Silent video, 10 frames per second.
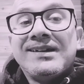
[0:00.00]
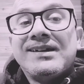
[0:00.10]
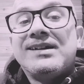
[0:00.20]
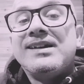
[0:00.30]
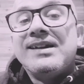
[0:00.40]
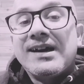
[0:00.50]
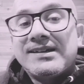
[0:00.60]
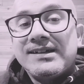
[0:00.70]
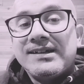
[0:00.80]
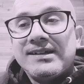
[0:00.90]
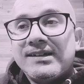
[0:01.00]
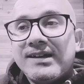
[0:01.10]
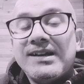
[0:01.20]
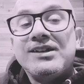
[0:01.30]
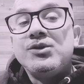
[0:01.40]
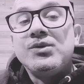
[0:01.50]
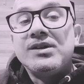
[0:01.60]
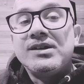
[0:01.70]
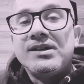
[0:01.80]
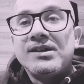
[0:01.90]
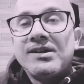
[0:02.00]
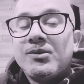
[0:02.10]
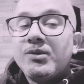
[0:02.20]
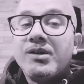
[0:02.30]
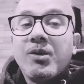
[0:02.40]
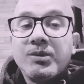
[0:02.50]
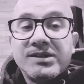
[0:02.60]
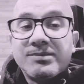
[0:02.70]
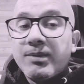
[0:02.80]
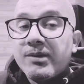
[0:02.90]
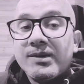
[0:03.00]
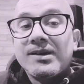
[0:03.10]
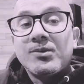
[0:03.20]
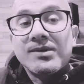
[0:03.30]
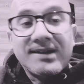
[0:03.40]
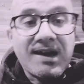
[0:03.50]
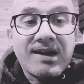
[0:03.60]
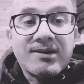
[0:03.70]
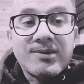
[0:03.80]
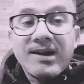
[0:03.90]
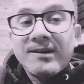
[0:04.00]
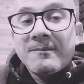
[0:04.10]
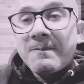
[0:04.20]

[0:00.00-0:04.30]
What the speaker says: connected and in unity with the Holy Spirit and with God, right?